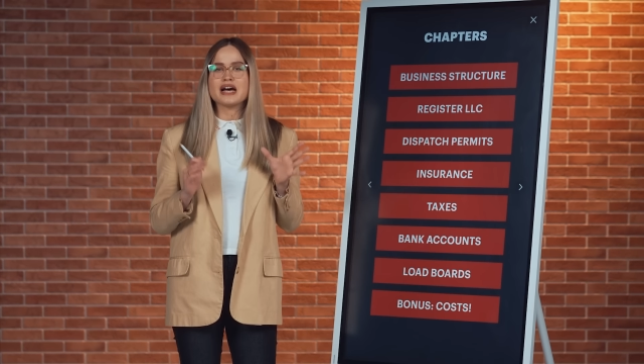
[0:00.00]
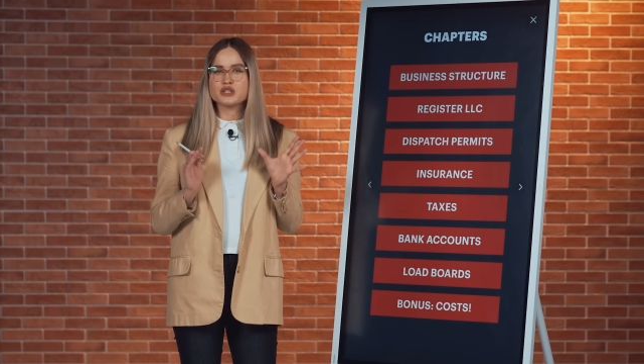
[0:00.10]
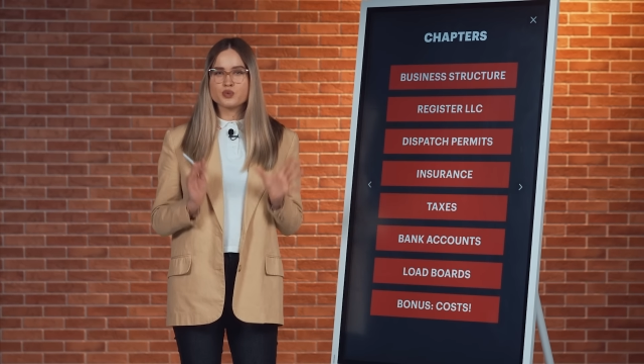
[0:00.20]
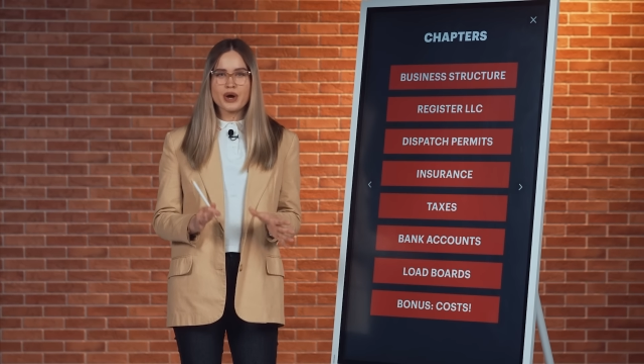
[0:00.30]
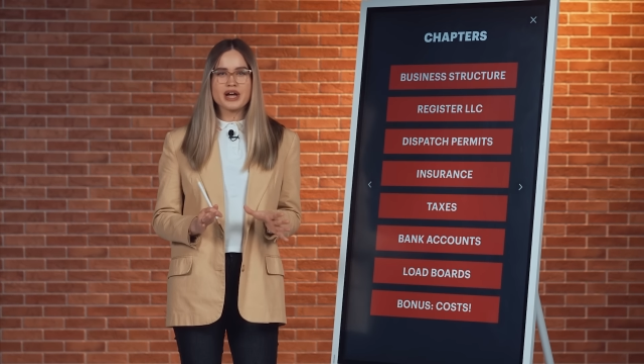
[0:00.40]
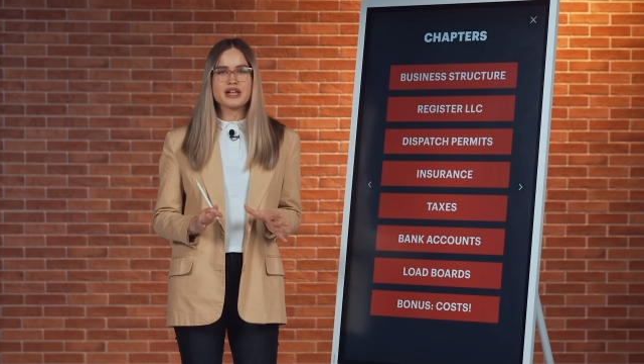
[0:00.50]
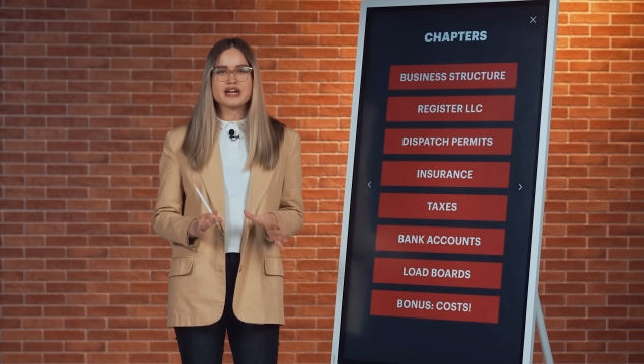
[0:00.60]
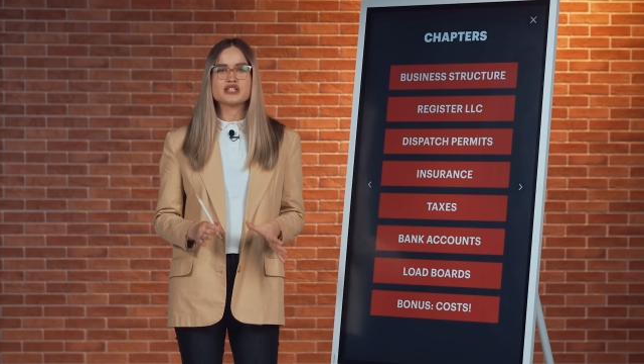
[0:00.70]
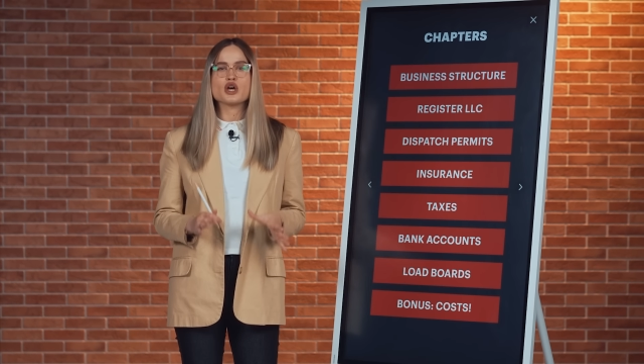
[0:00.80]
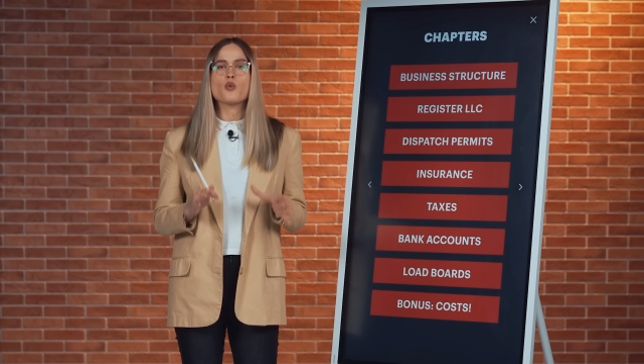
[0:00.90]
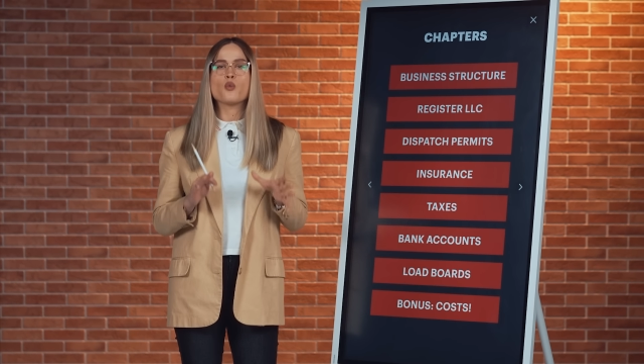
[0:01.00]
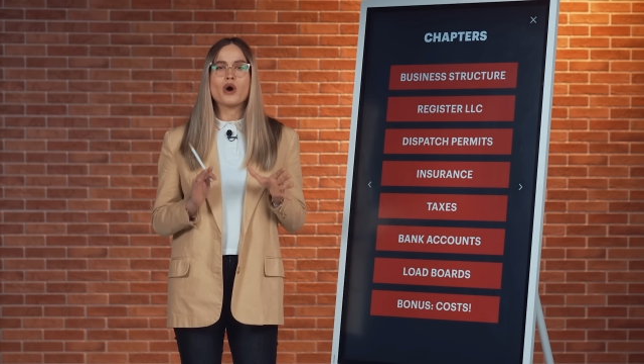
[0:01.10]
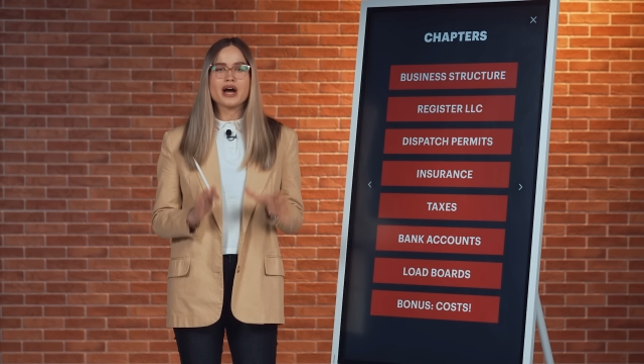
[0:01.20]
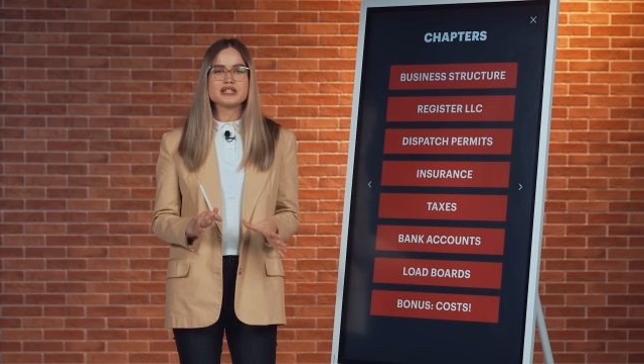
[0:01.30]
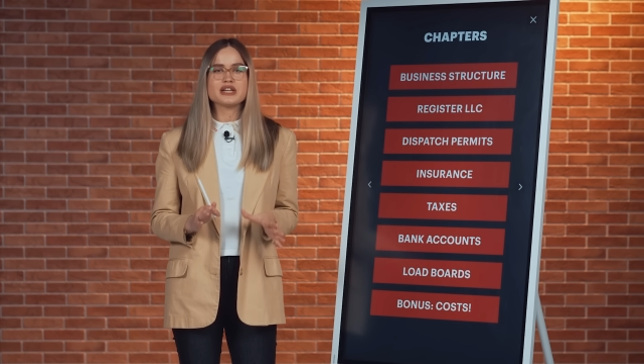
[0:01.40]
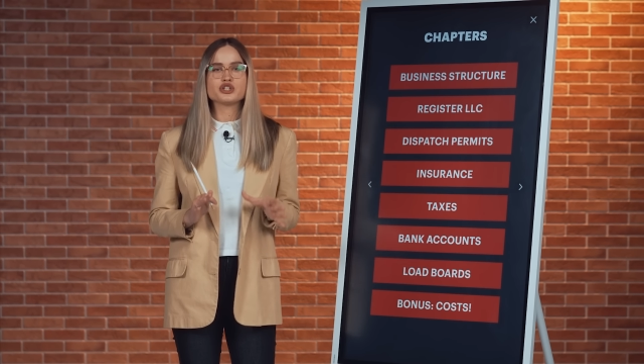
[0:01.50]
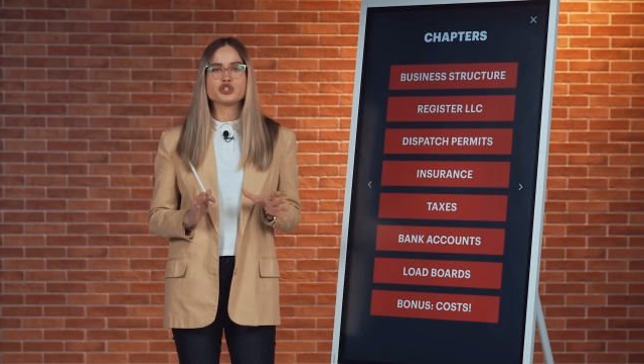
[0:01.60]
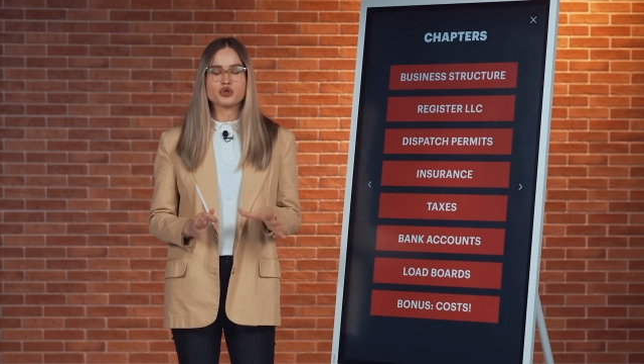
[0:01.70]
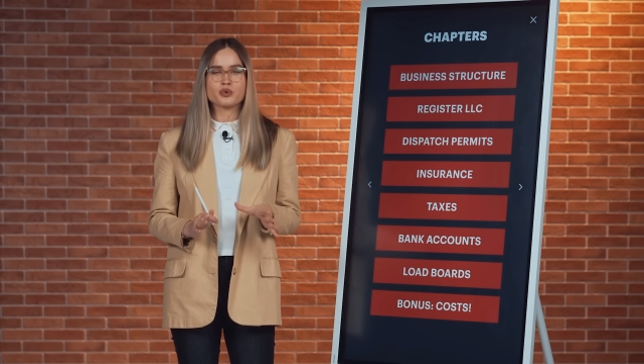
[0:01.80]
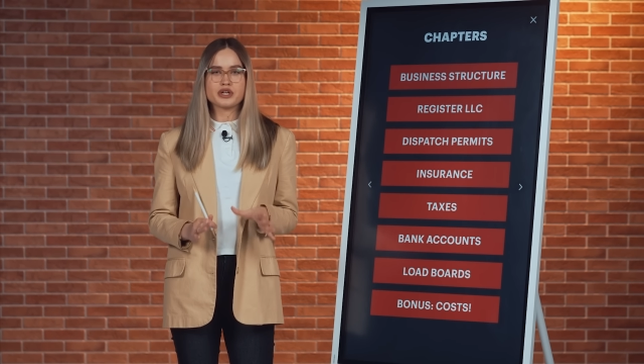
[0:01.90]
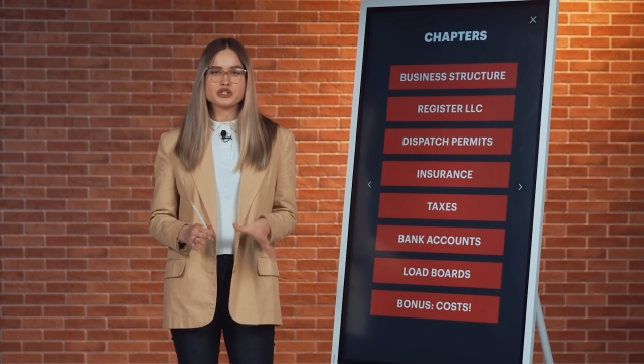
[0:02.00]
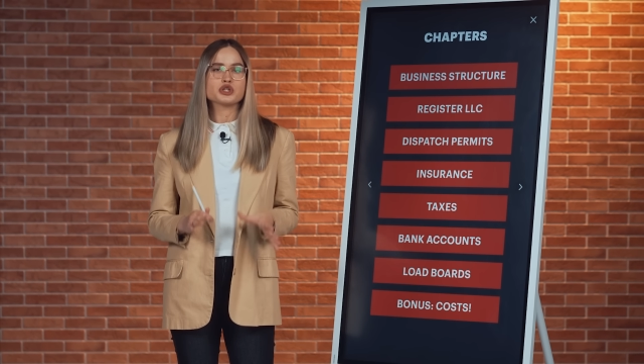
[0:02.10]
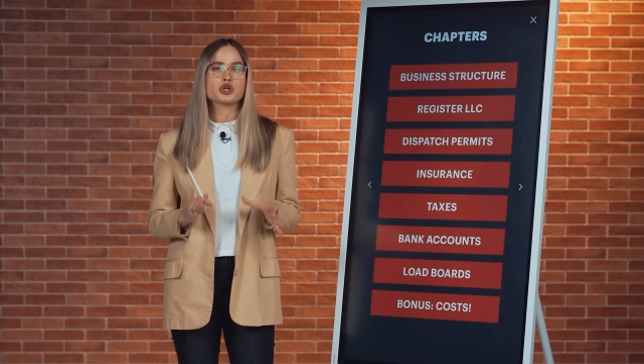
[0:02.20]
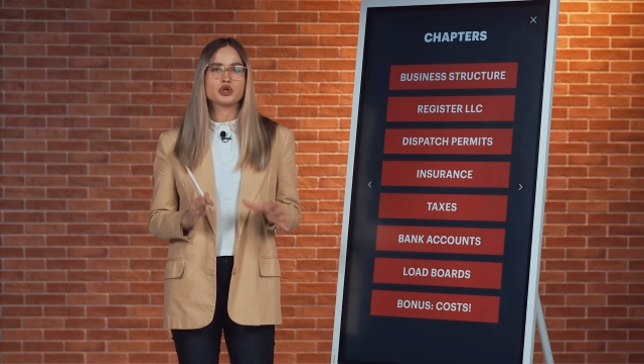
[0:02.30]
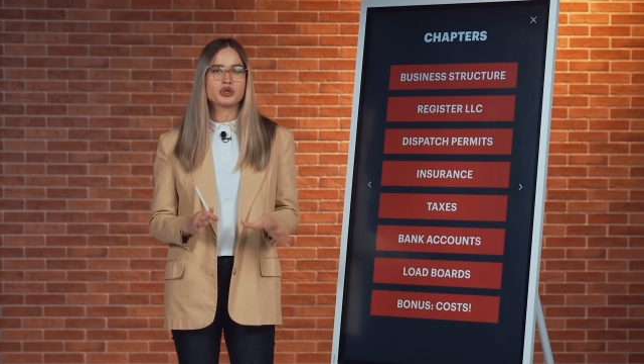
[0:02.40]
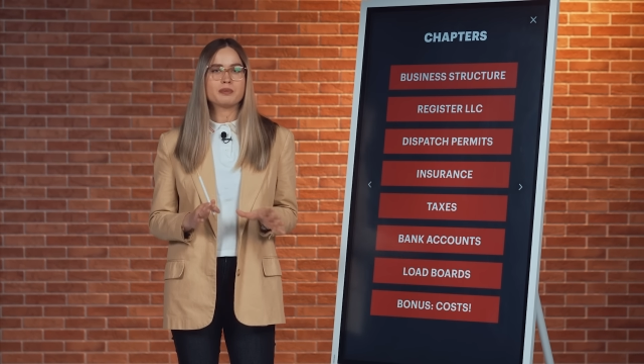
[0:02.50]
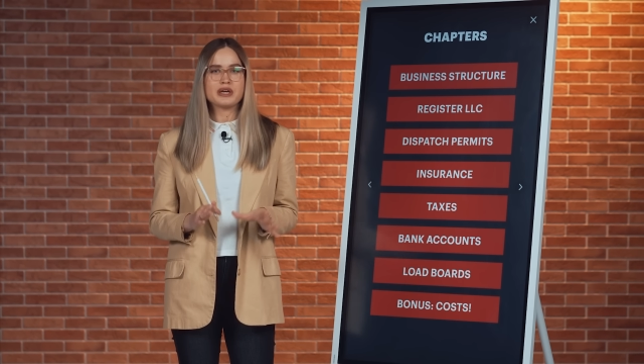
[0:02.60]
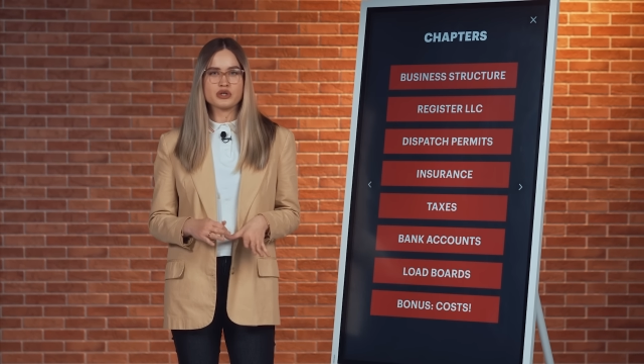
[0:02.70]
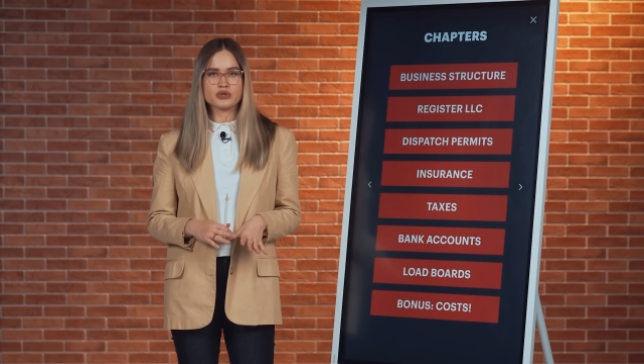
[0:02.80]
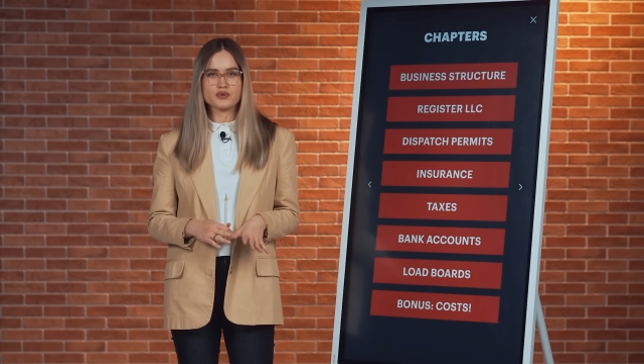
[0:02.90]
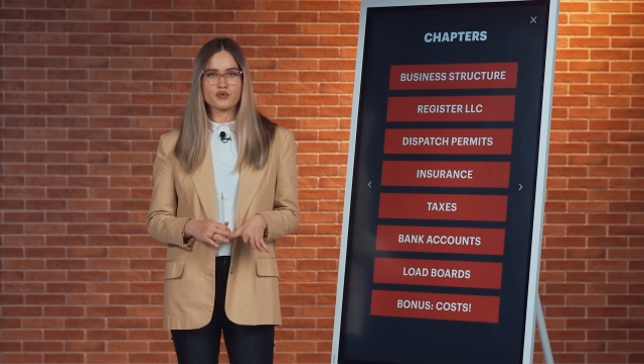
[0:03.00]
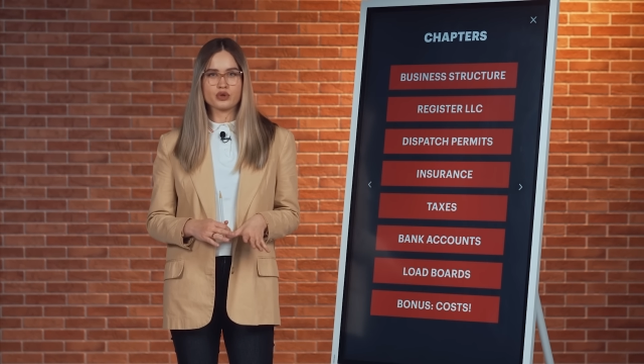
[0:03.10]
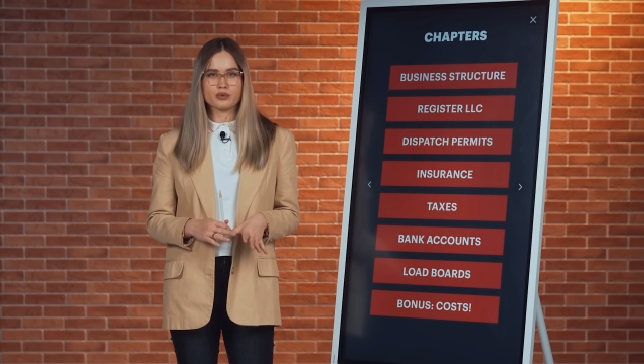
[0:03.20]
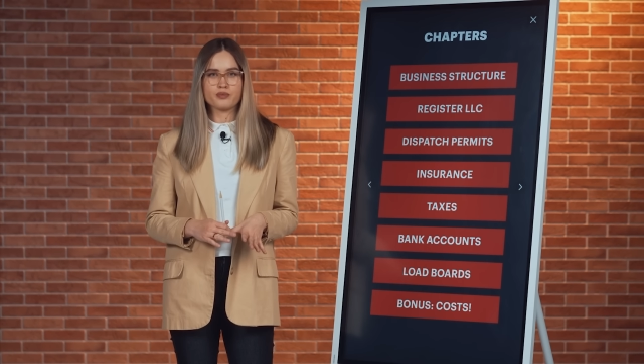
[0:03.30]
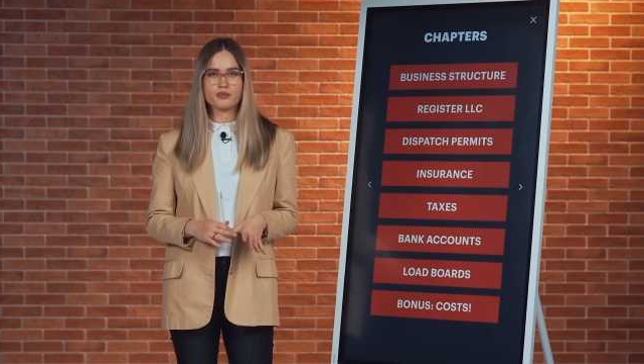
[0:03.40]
as well as what insurance could be useful.